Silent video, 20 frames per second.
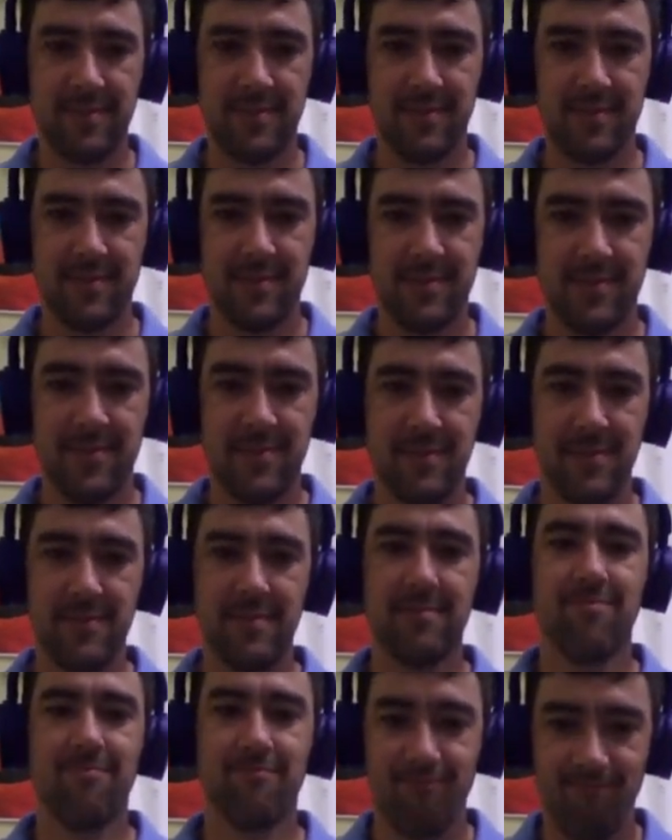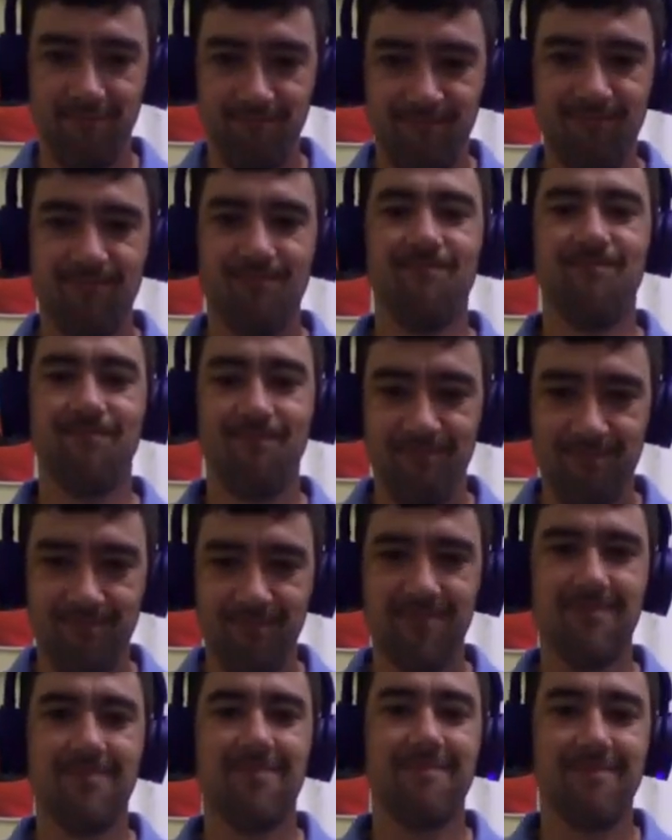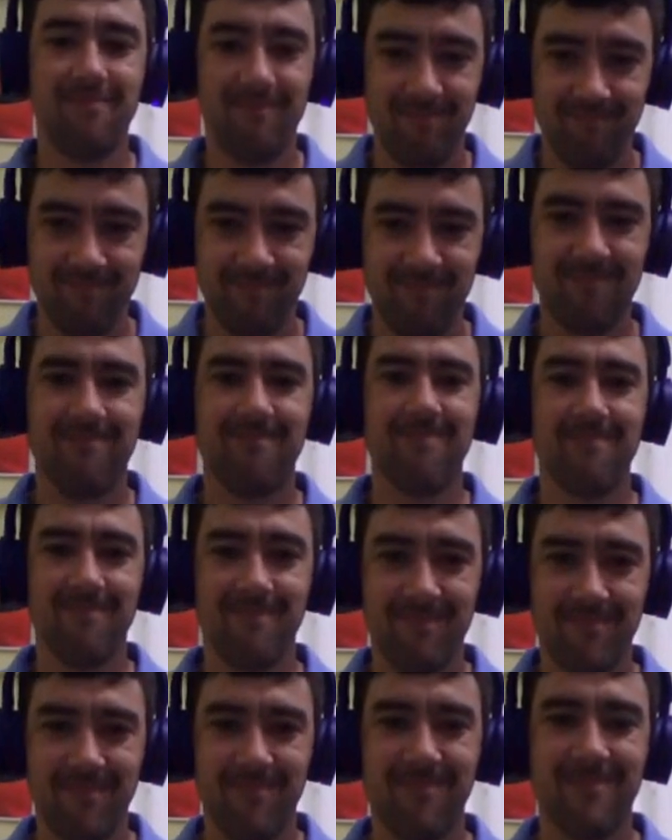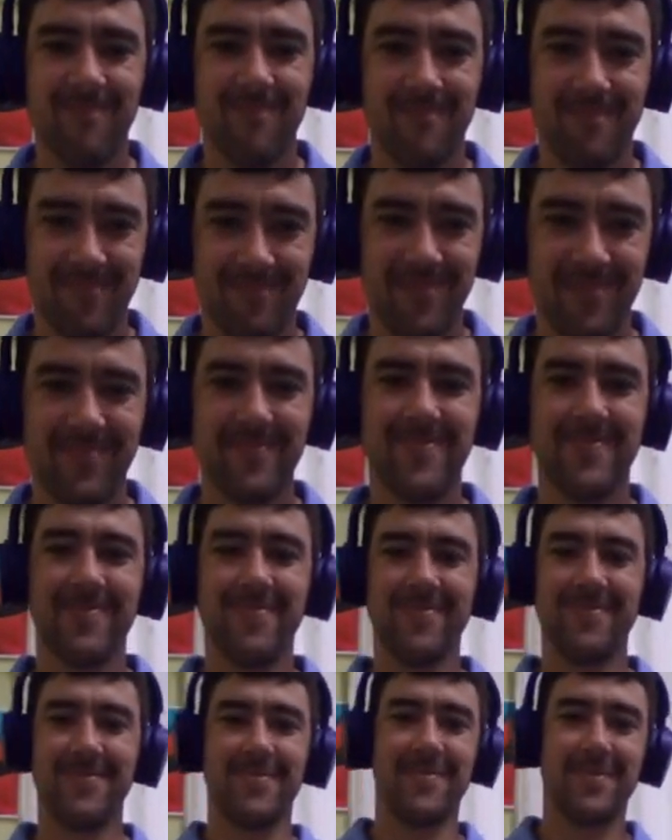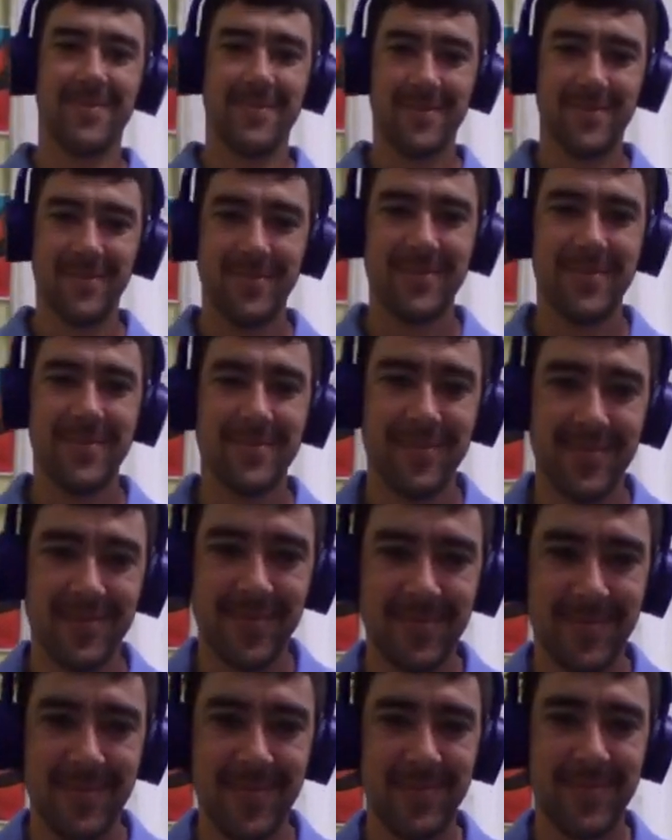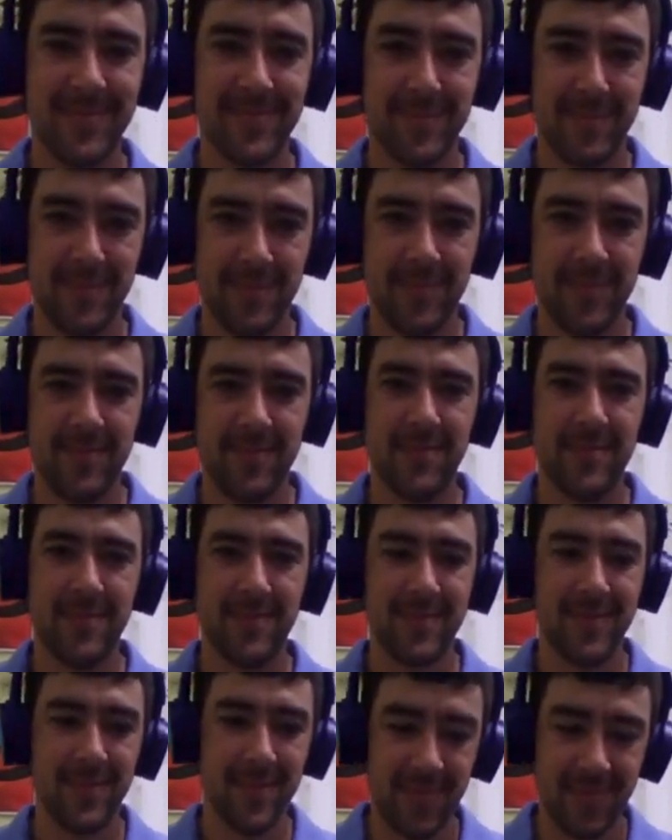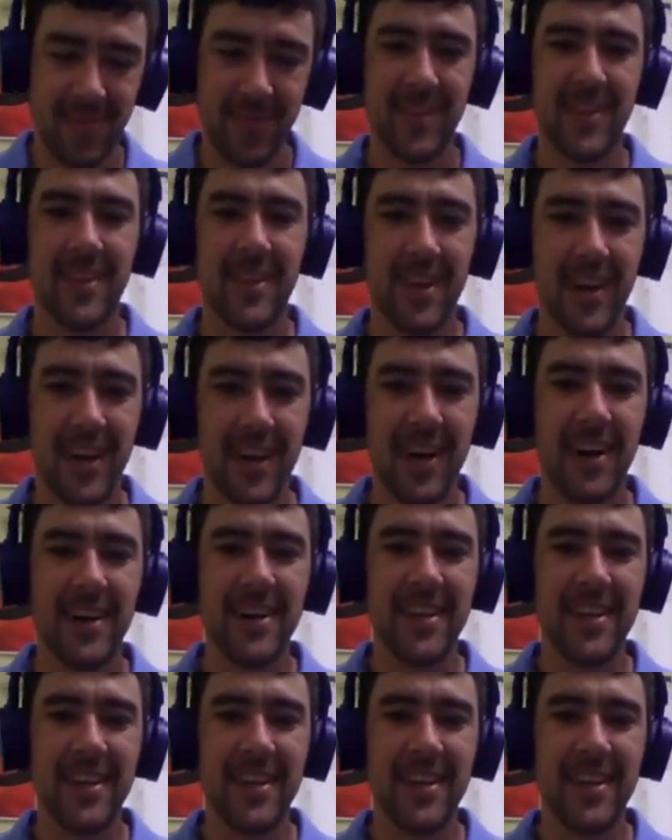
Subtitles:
of COVID. So yeah, I was really upset. So that's why I've only traveled one time. So yeah, I